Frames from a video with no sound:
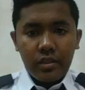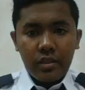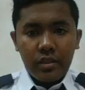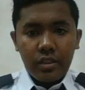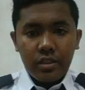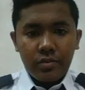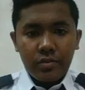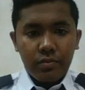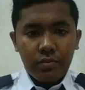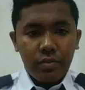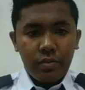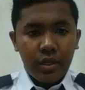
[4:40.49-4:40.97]

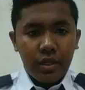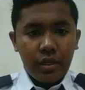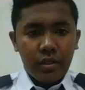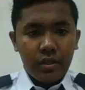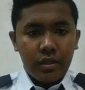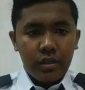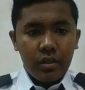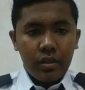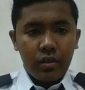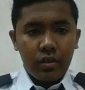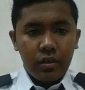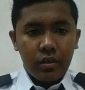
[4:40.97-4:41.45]
is bent
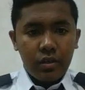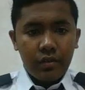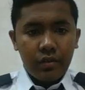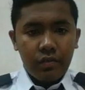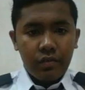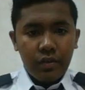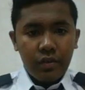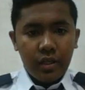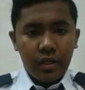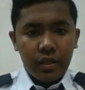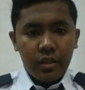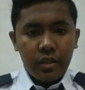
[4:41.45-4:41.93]
or
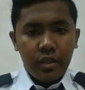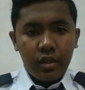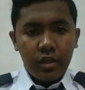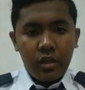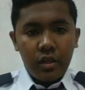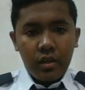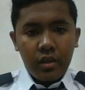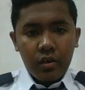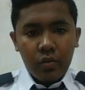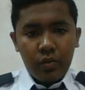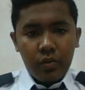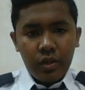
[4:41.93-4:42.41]
refract
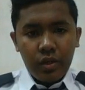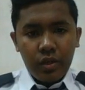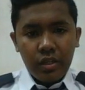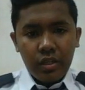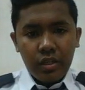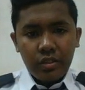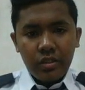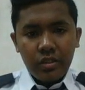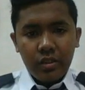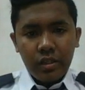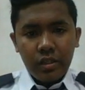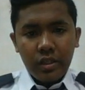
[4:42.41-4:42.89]
when
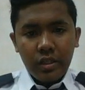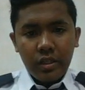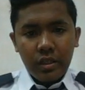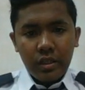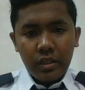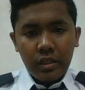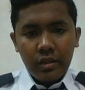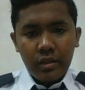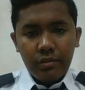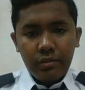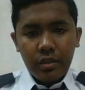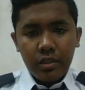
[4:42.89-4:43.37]
entering
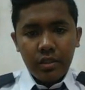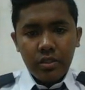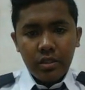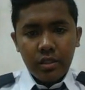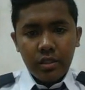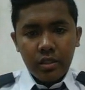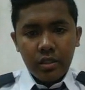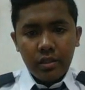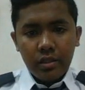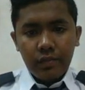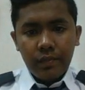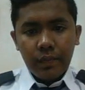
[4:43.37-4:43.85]
a
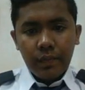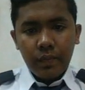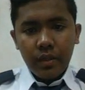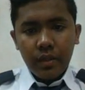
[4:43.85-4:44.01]
material.